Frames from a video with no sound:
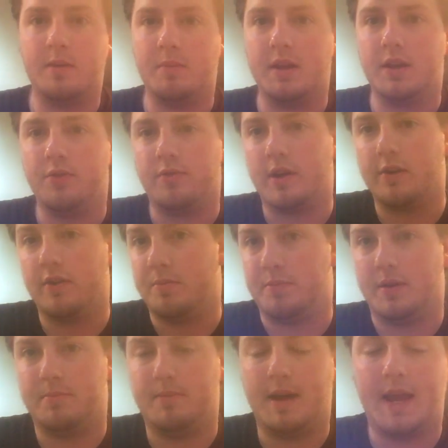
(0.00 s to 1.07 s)
didn't mean to trigger it,
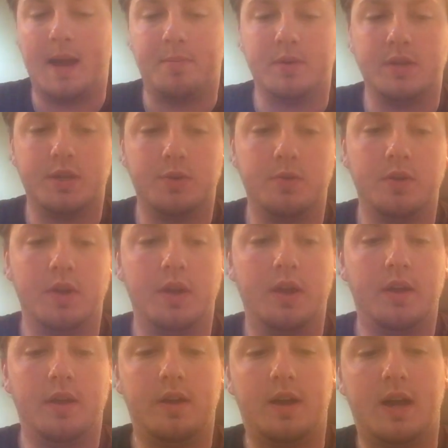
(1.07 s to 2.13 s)
but I happened to.
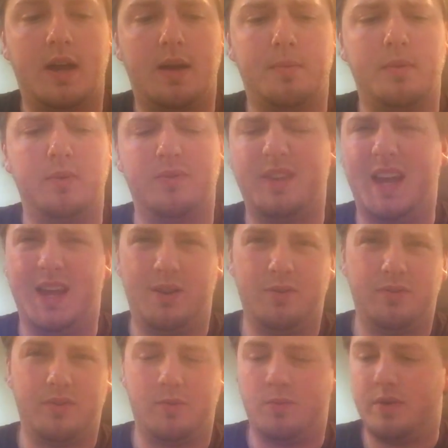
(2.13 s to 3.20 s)
It was that. It
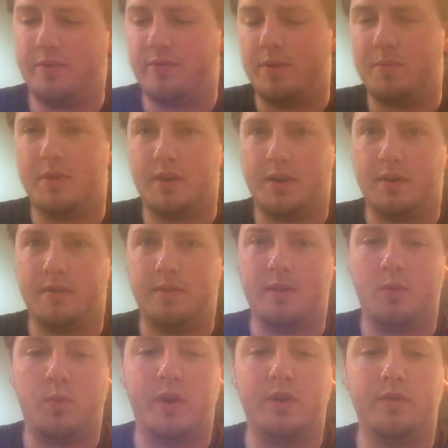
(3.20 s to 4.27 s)
was a one from the
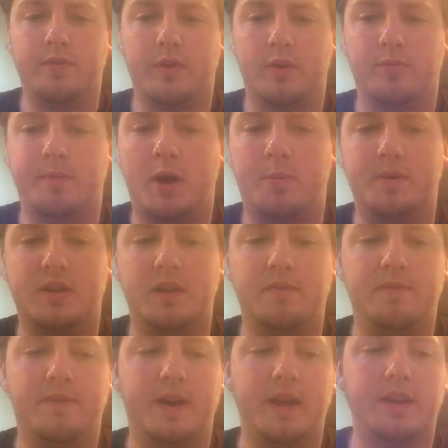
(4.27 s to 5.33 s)
Windu versus
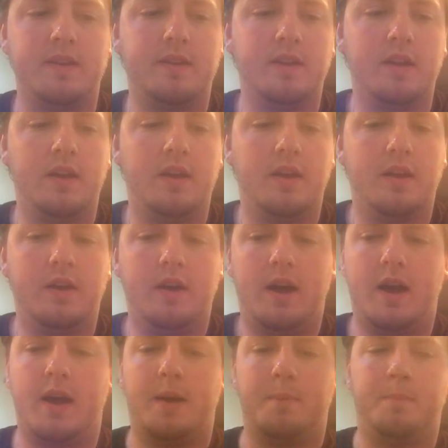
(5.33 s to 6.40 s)
Palpatine fight.
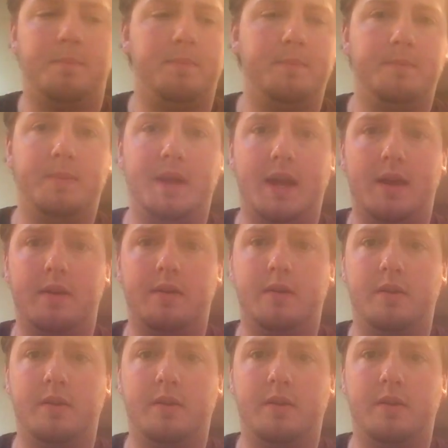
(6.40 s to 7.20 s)
But yeah.